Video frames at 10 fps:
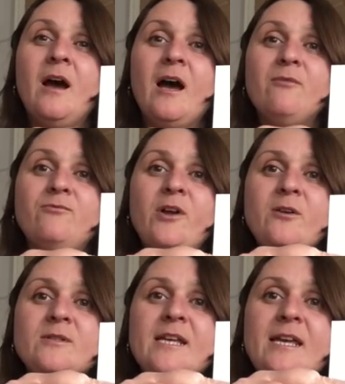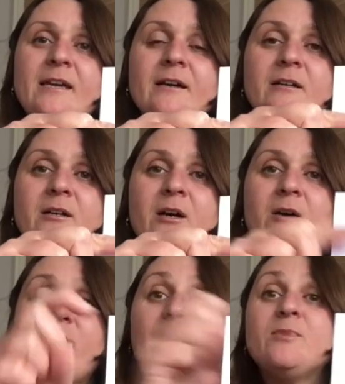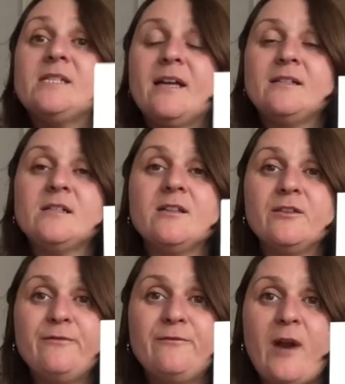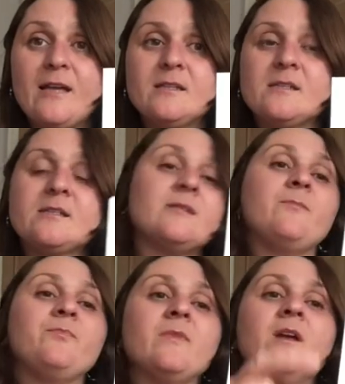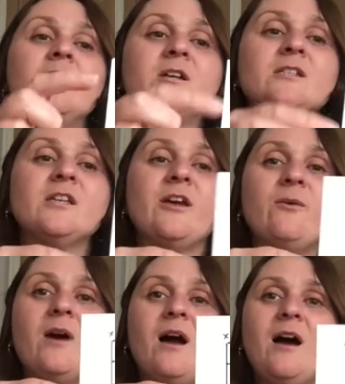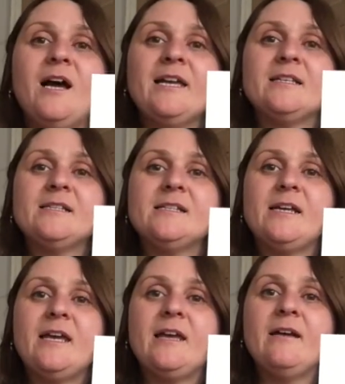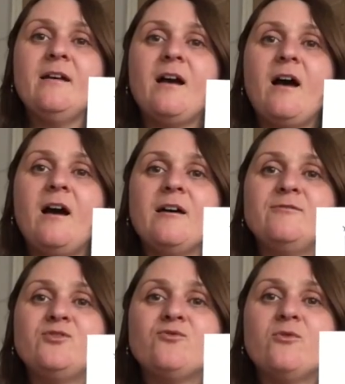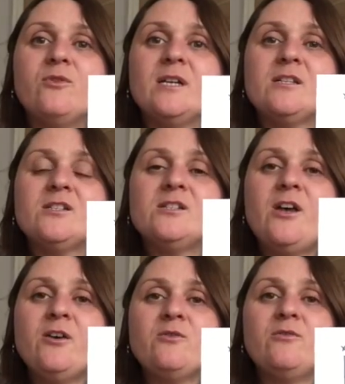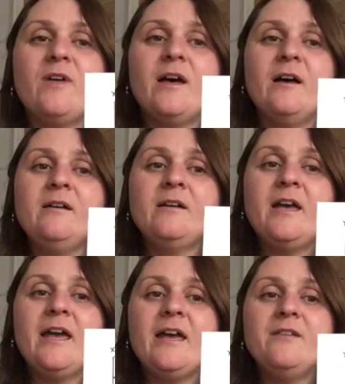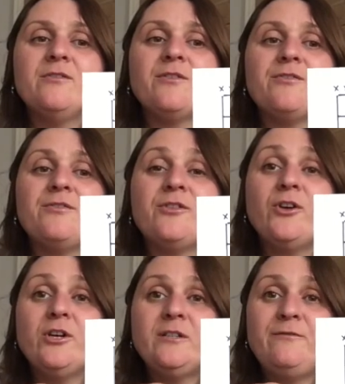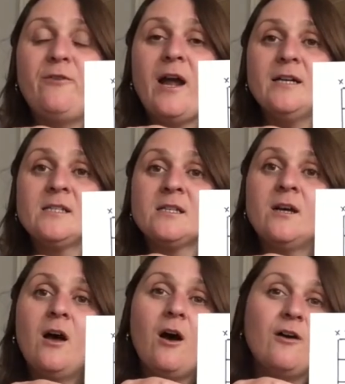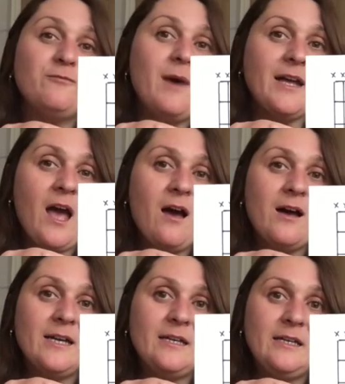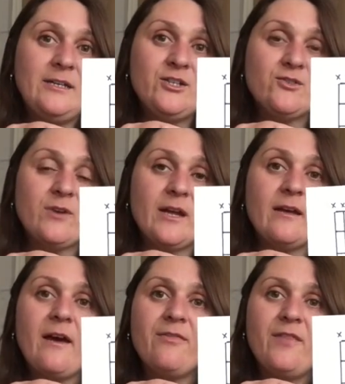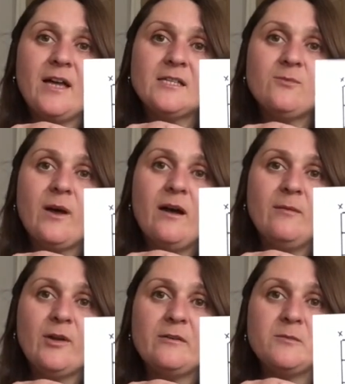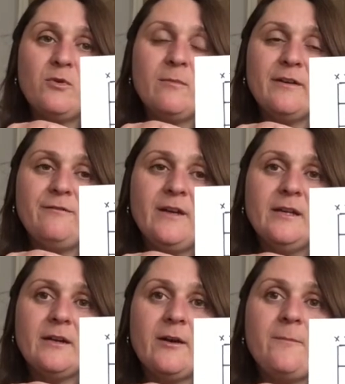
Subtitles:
Our rows here represent the frets. So I can see here I've drawn a circle there in the 3rd fret of my high E string, and that's where I'm going to put my finger.